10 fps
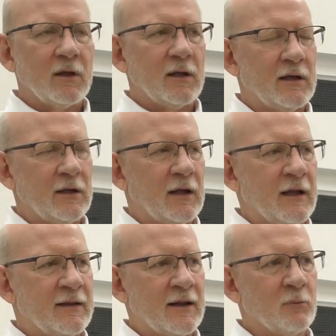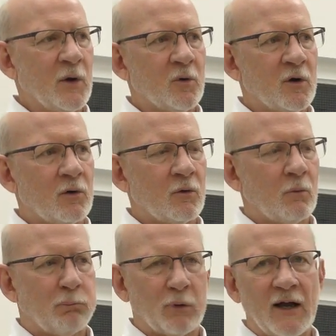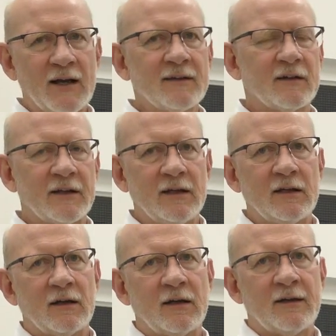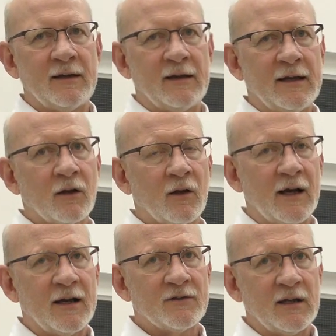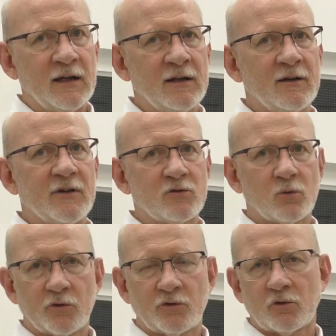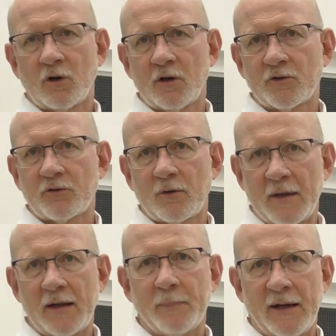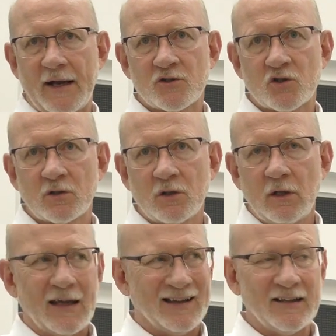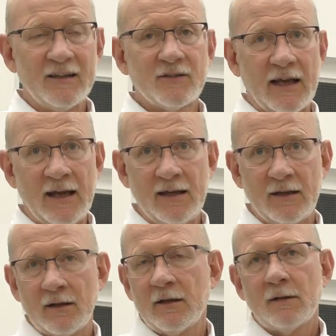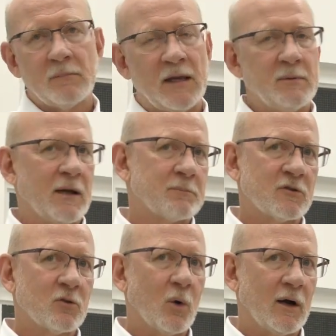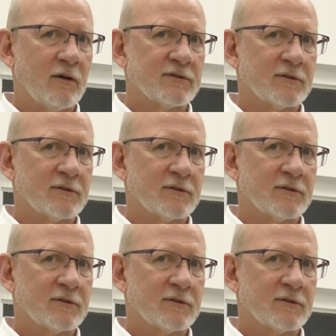And then we will blindly analyze individual straws from that batch, at least 8, maybe up to 12.